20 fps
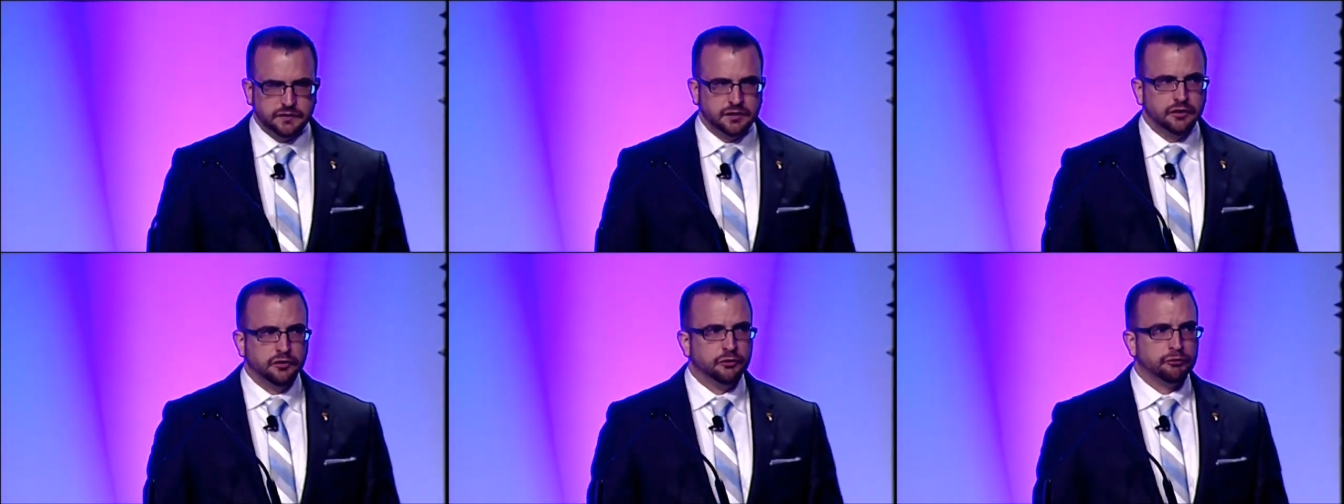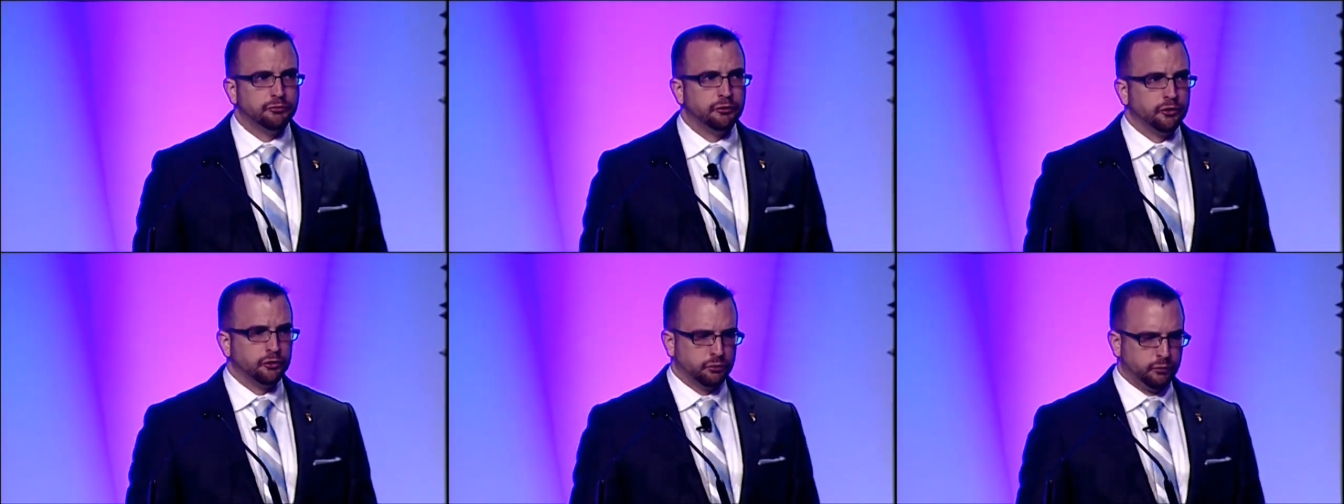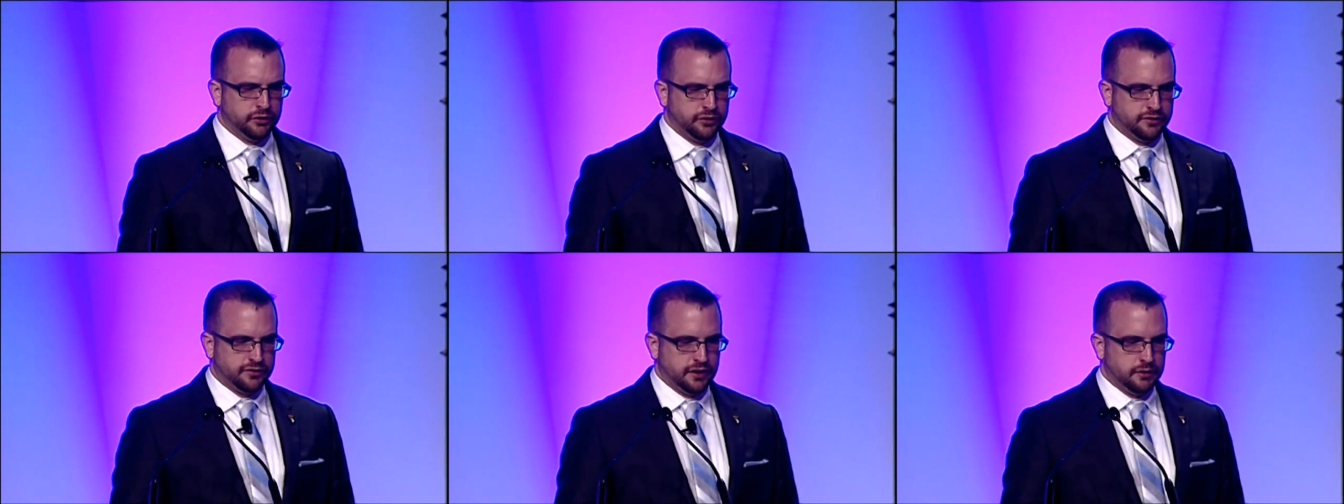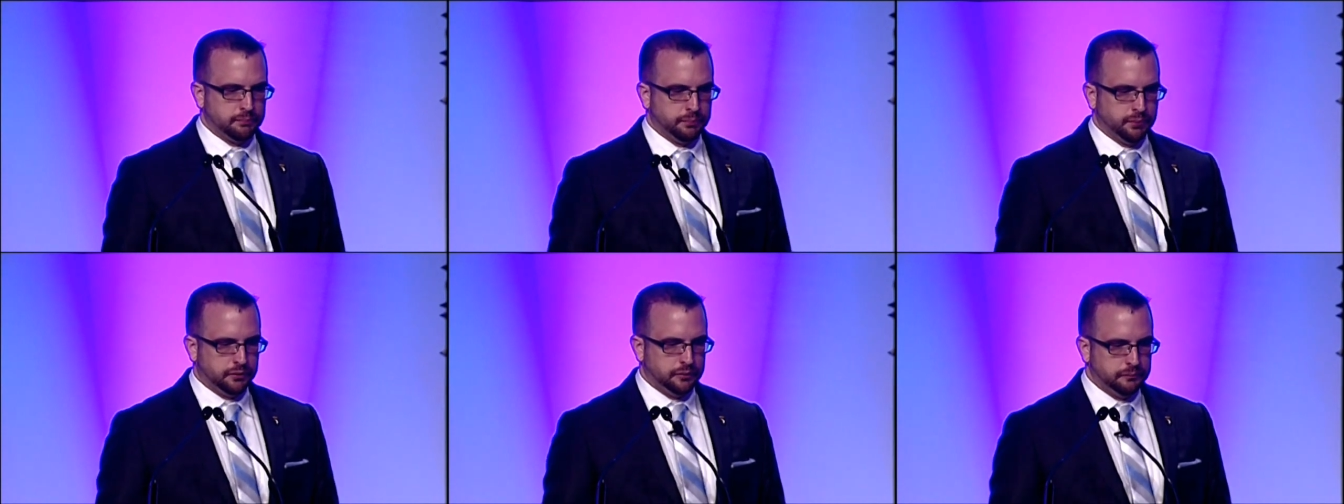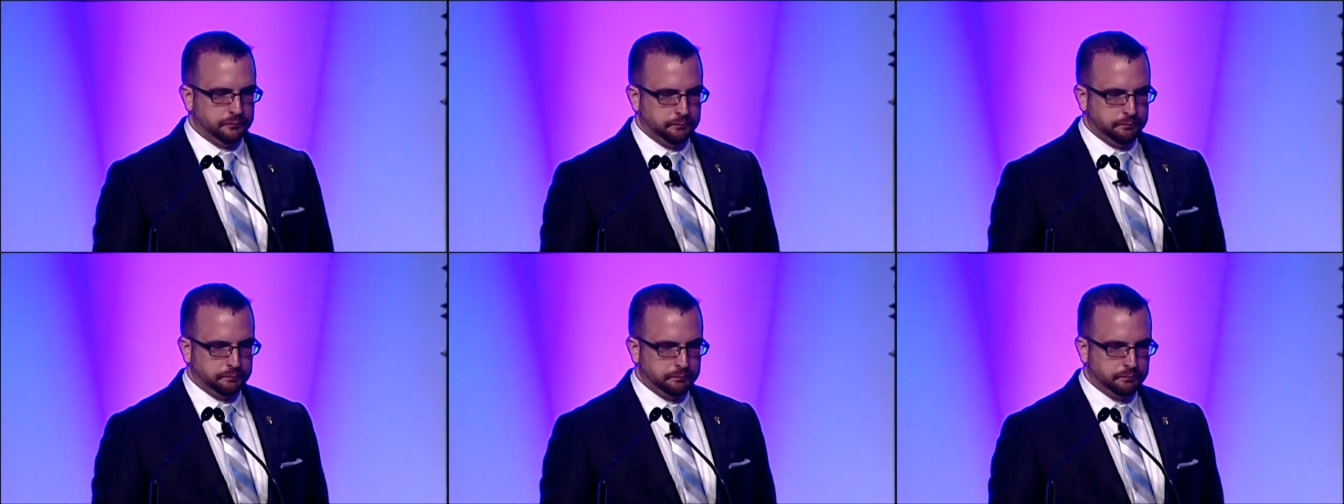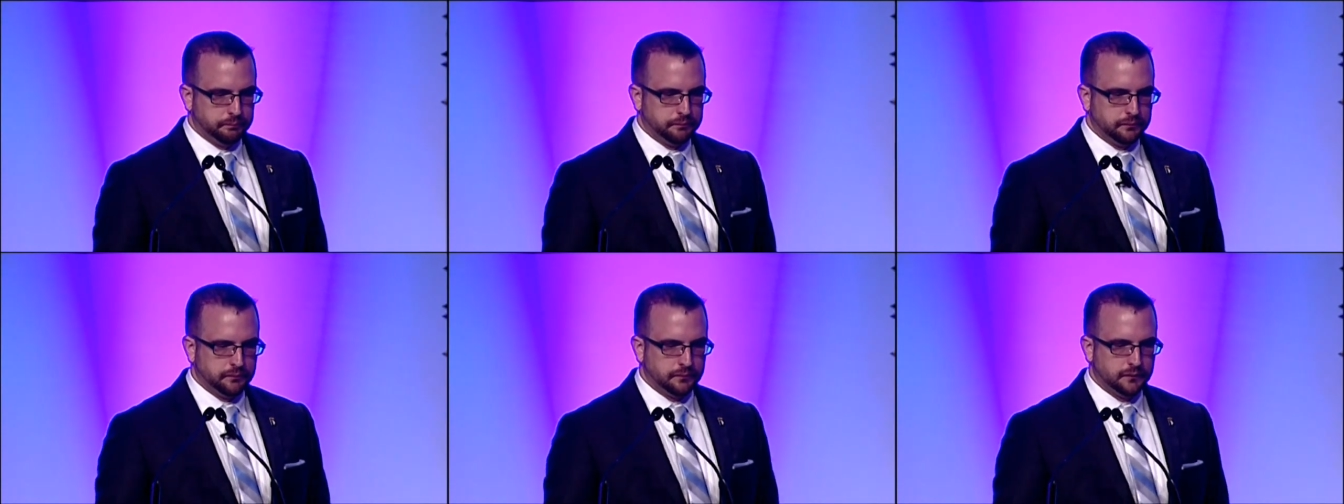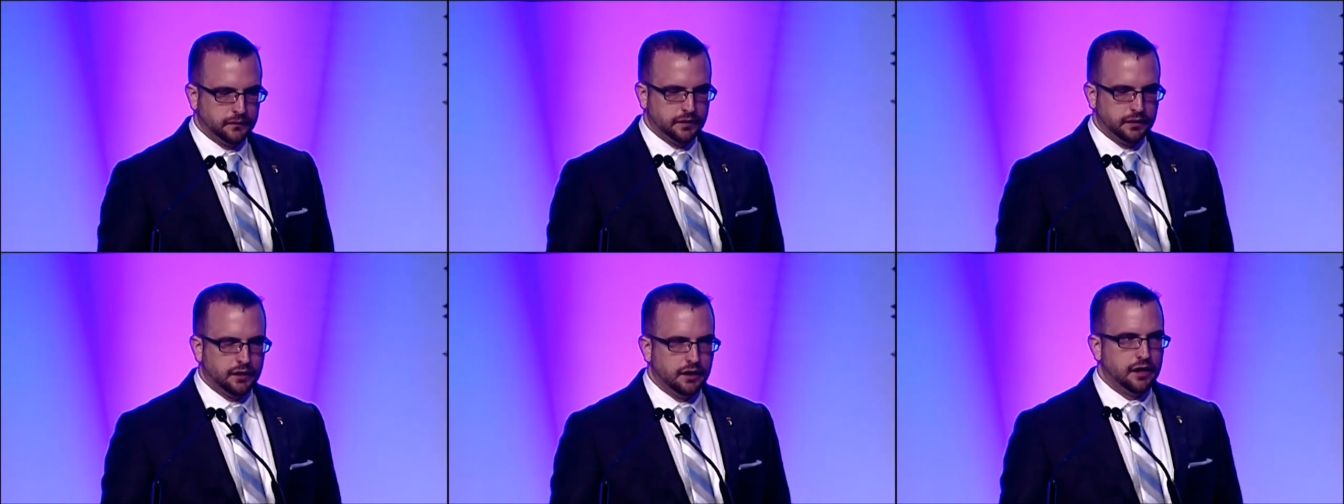The first one's simple.
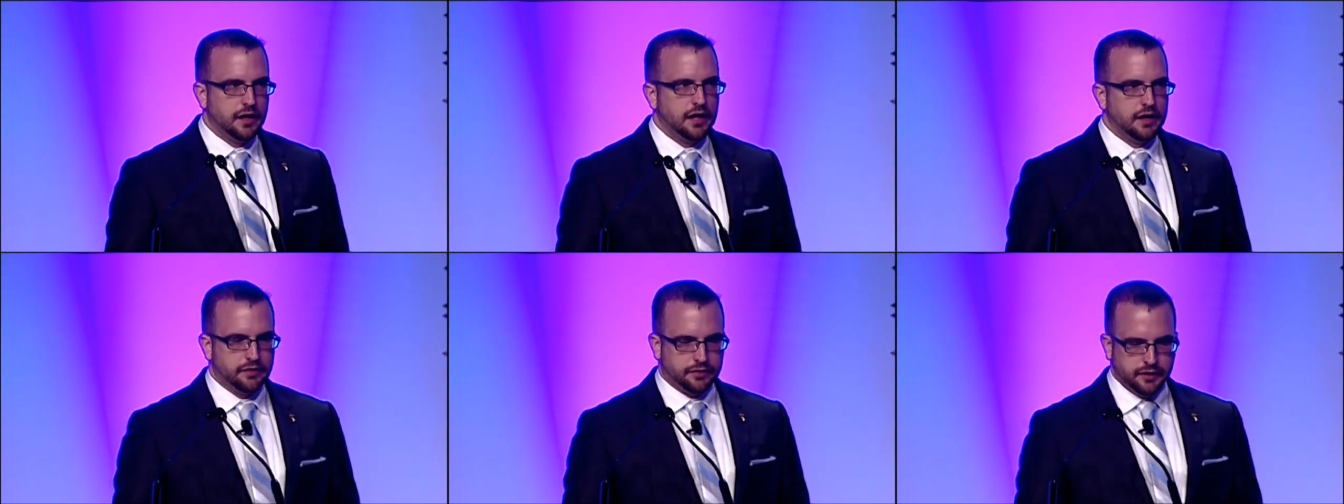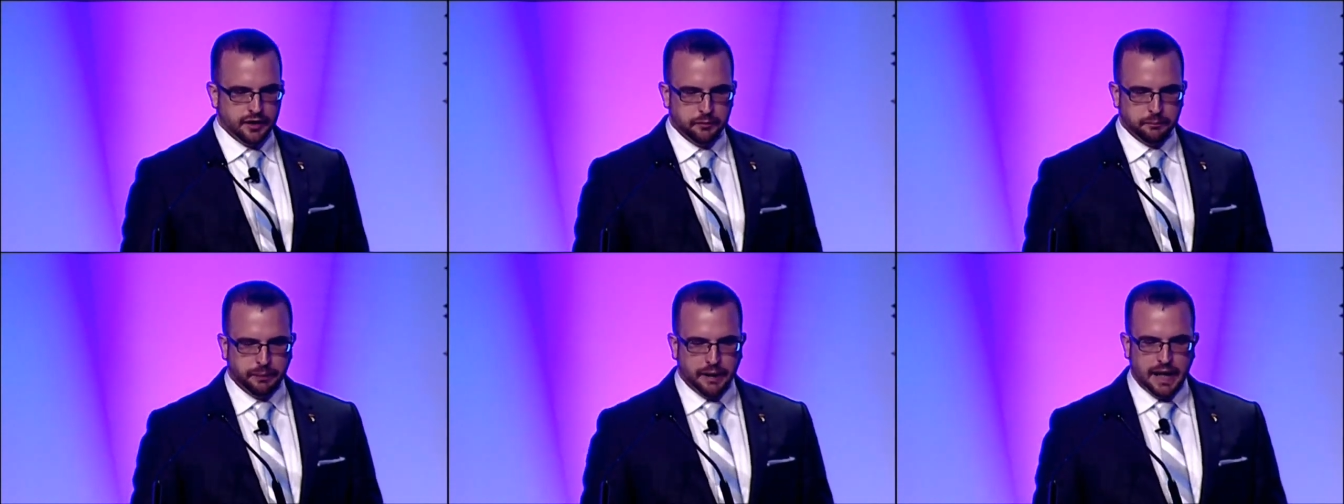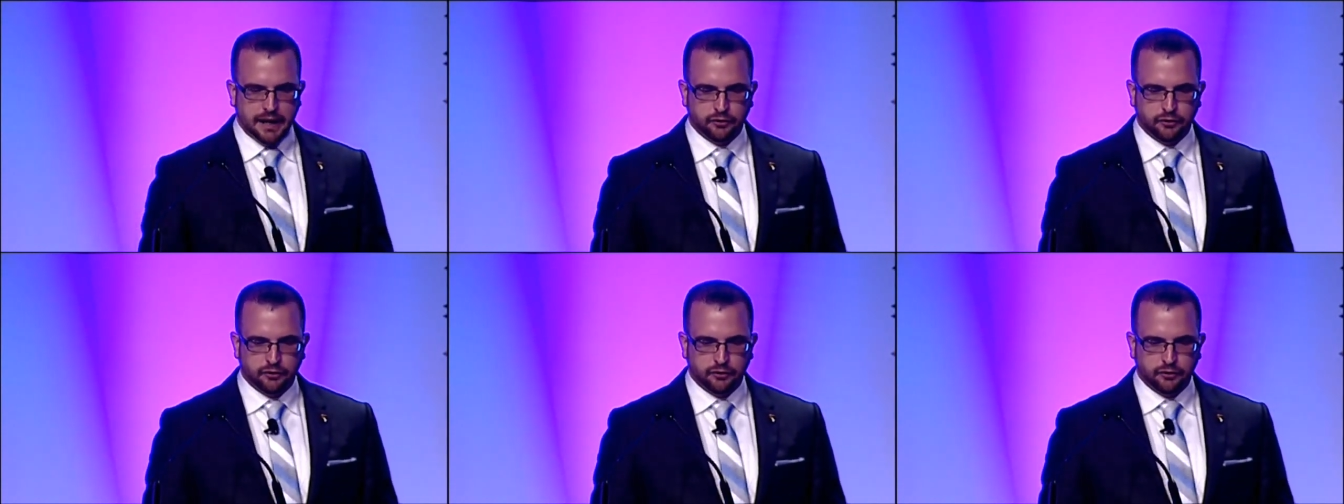Think back